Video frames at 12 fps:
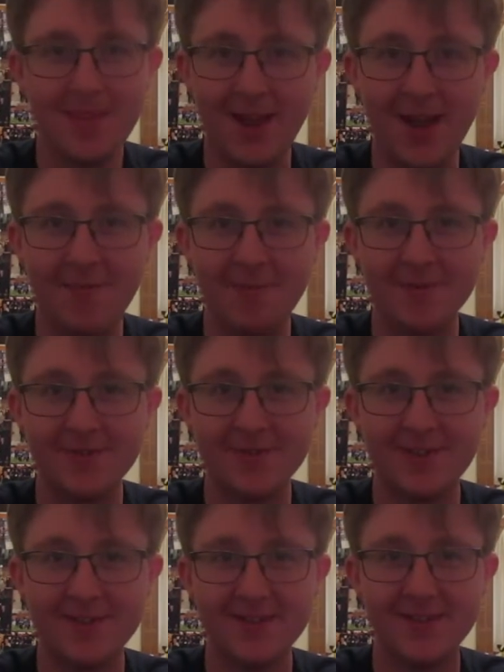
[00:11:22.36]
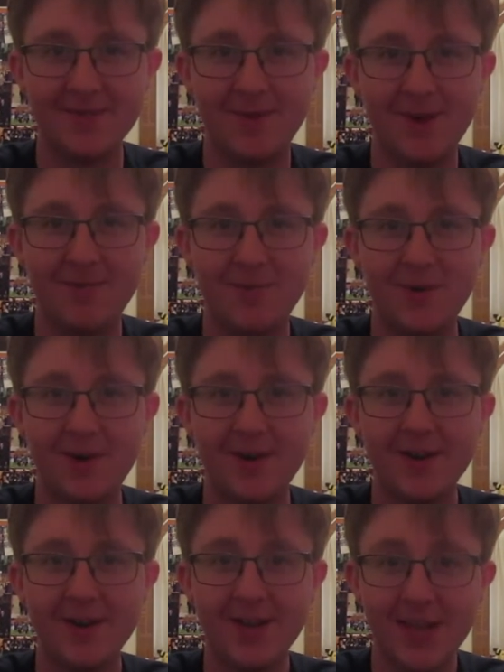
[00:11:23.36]
I personally liked it as well more.
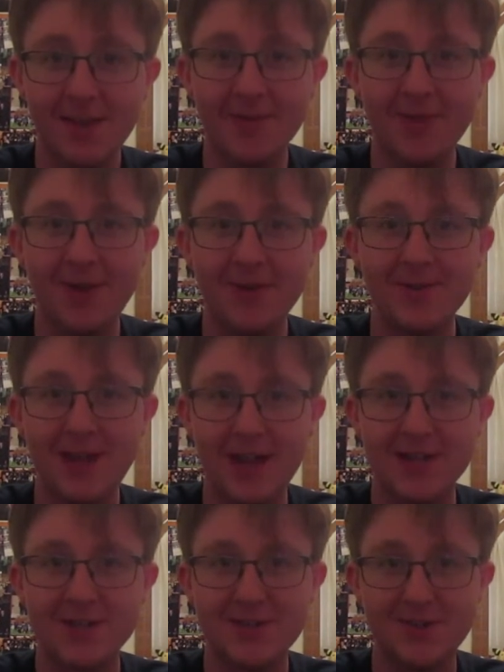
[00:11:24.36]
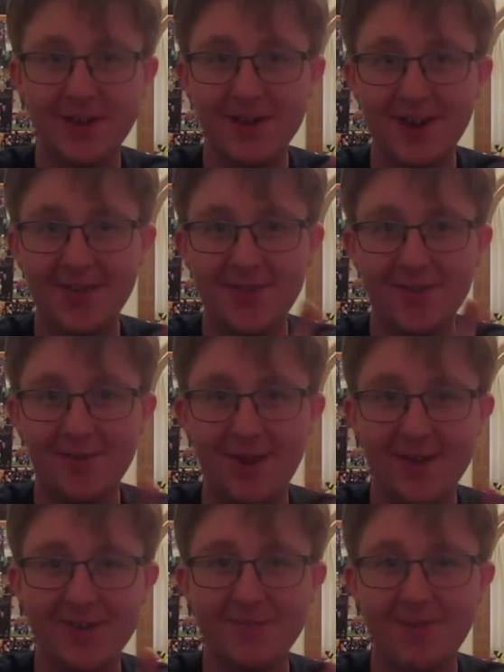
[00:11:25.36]
Even though last year I got the
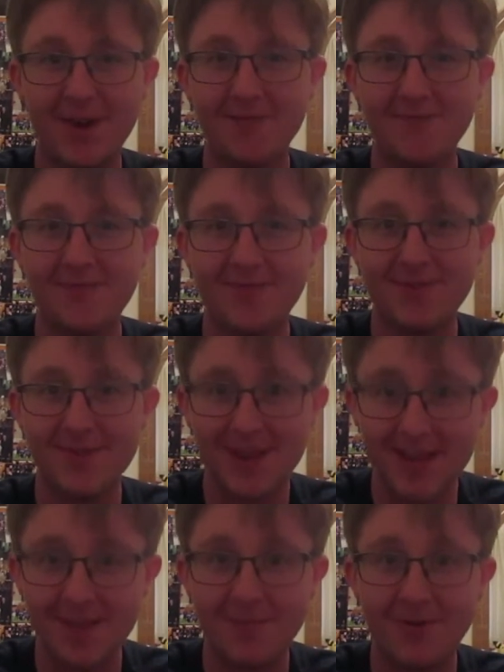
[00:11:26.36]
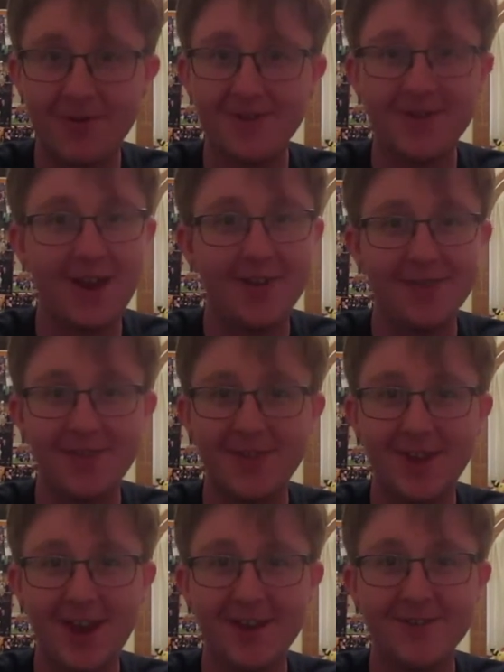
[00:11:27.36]
rare spawn of the Gibble and not the
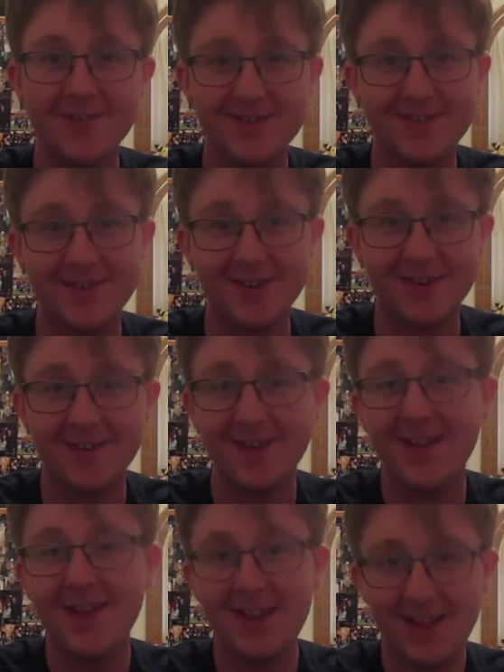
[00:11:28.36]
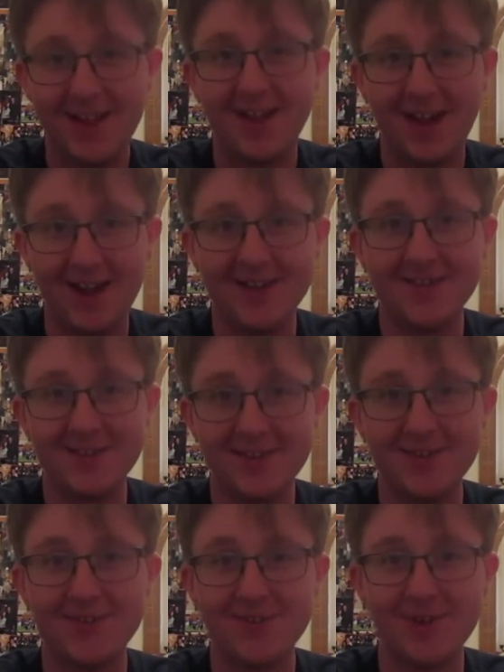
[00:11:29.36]
Dino this year, I still
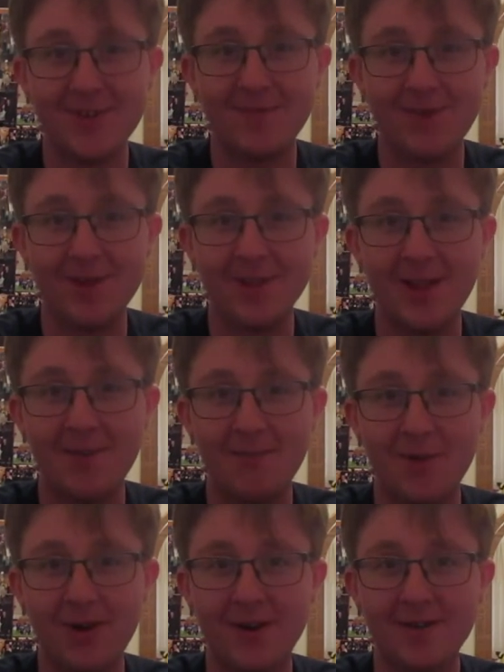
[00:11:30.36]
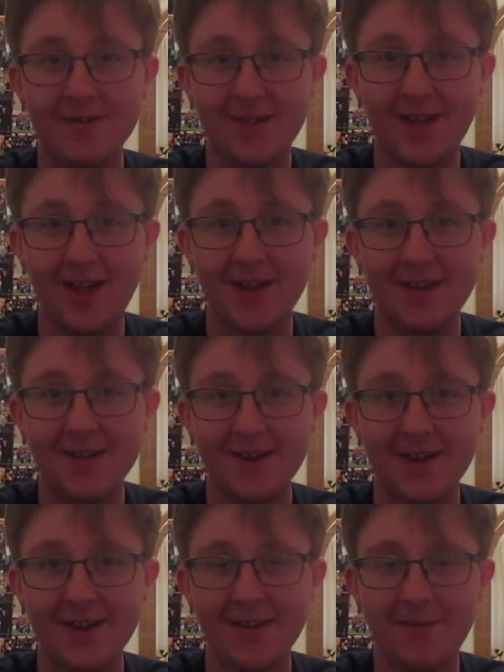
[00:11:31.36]
enjoy this one a lot more. And
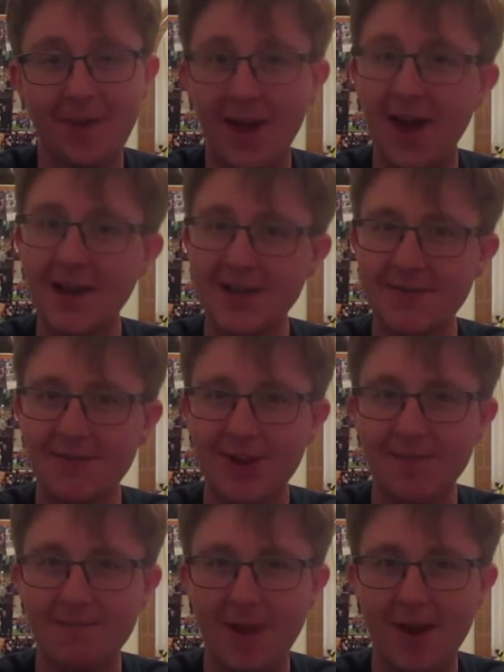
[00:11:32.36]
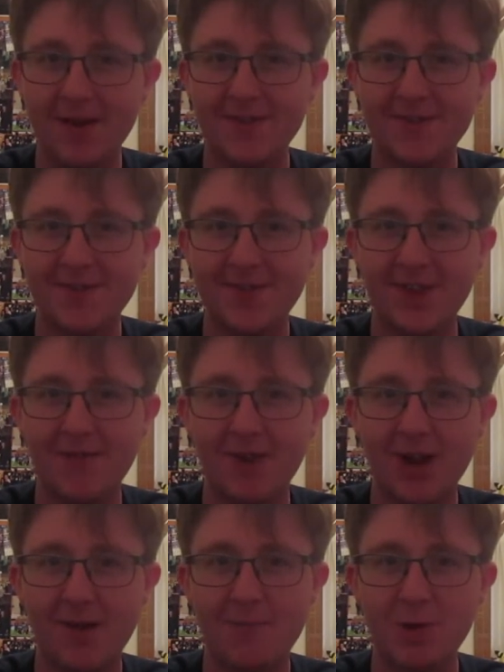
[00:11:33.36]
I actually have to compare and see if I
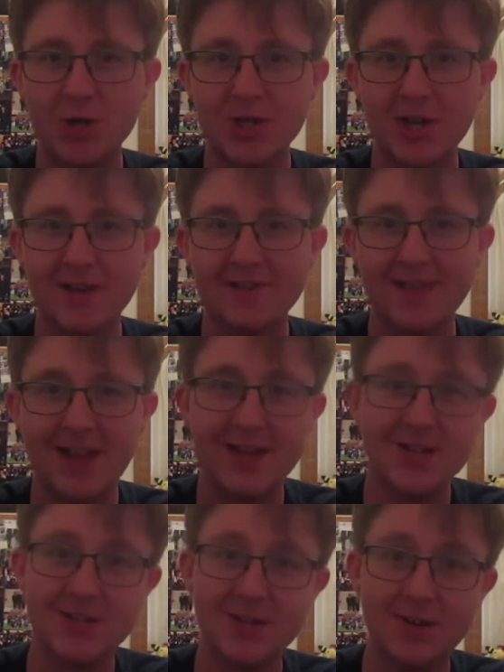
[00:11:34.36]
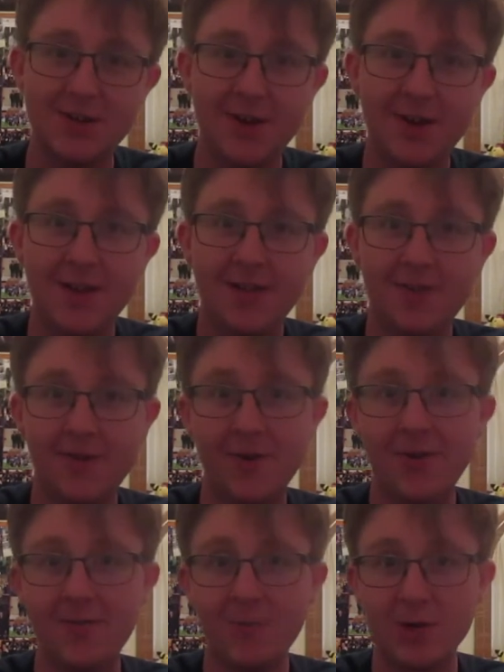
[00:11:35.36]
got more shinies last year
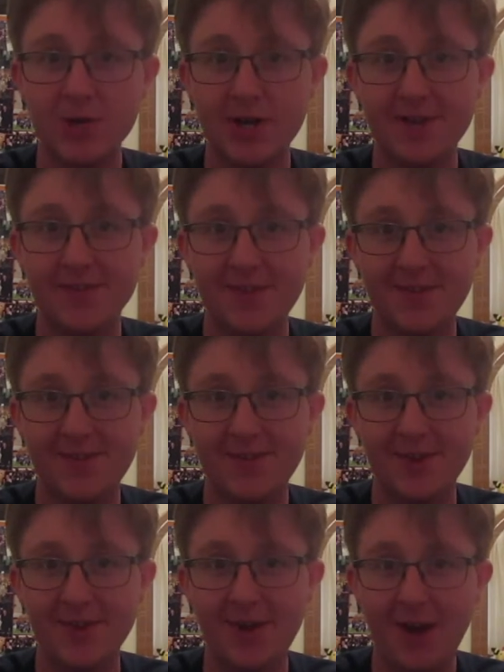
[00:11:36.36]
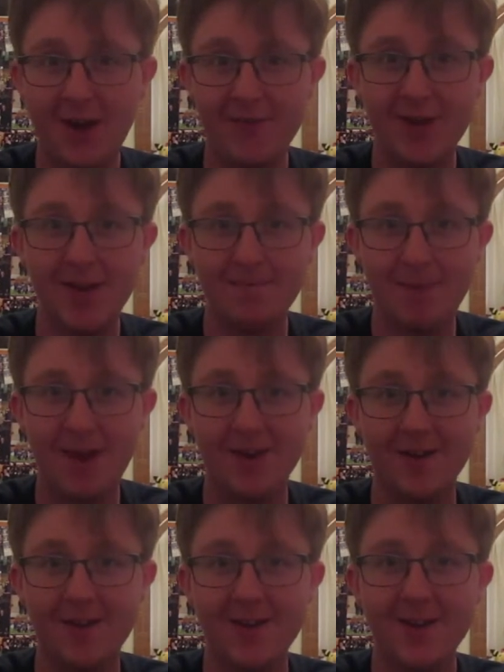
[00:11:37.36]
or the more shinies this year. I'll have to
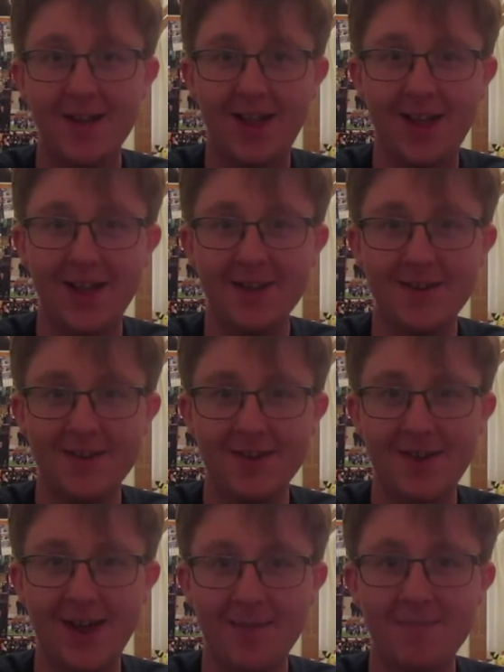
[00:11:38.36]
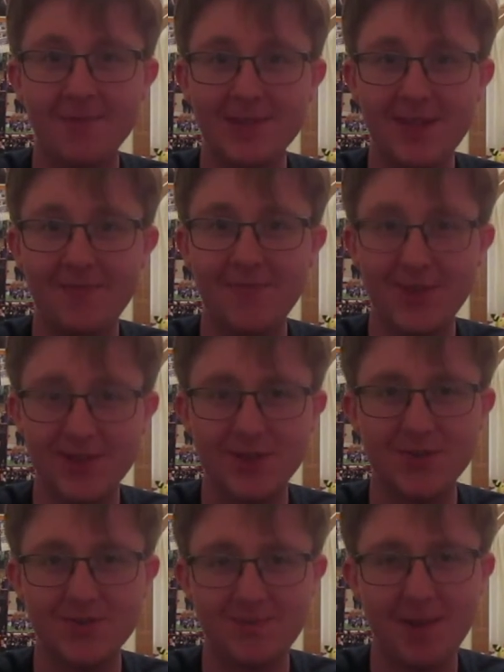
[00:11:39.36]
compare. And I believe this
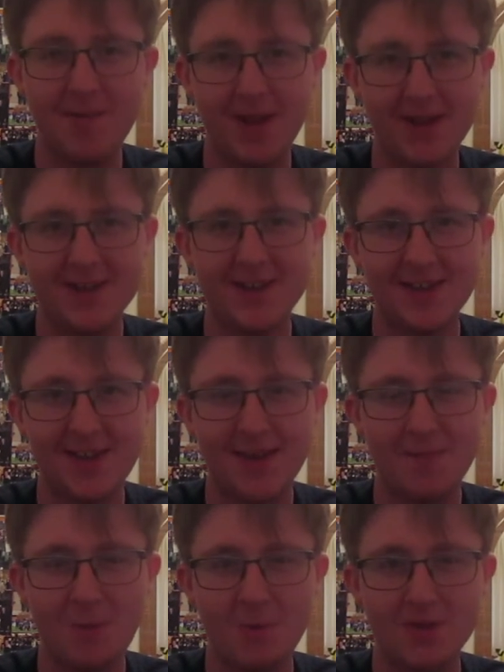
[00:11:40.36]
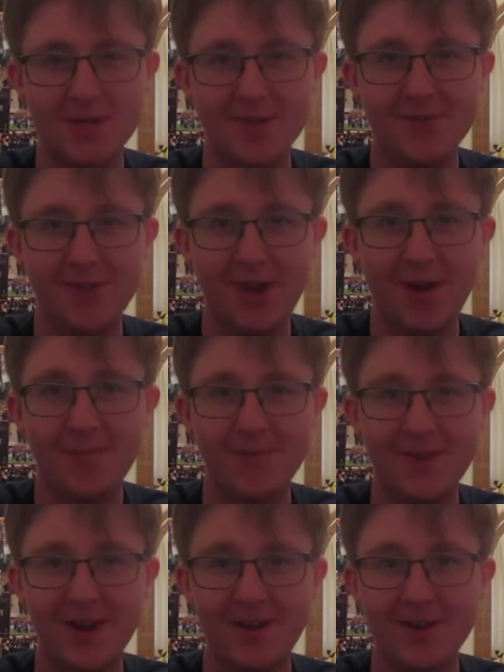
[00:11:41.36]
year maybe I did get more, which also helps
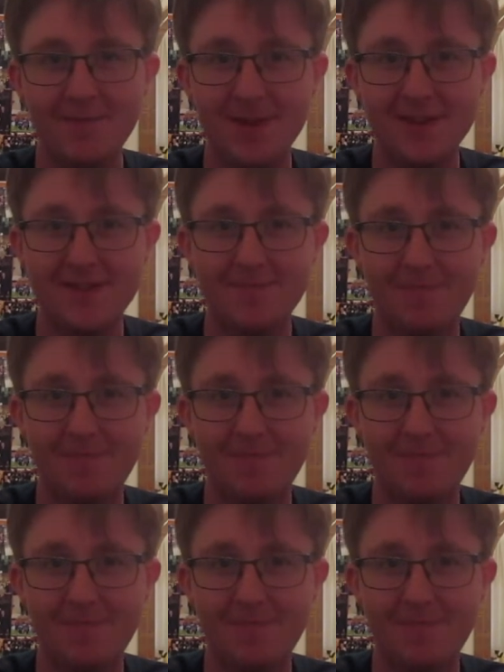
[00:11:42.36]
it out a bit.